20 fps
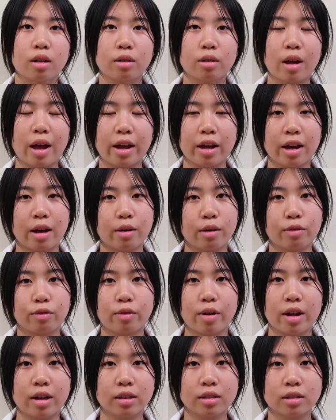hanging out with
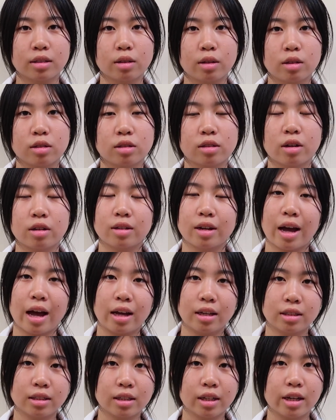friends, so you start to
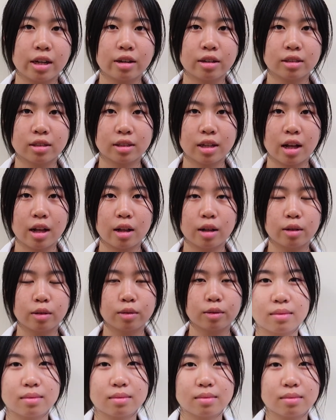isolate
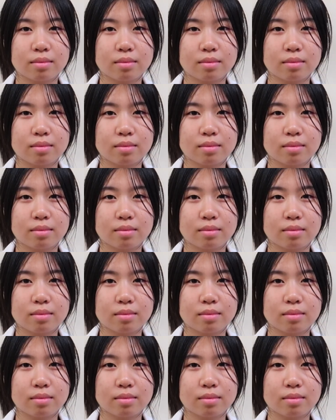yourself.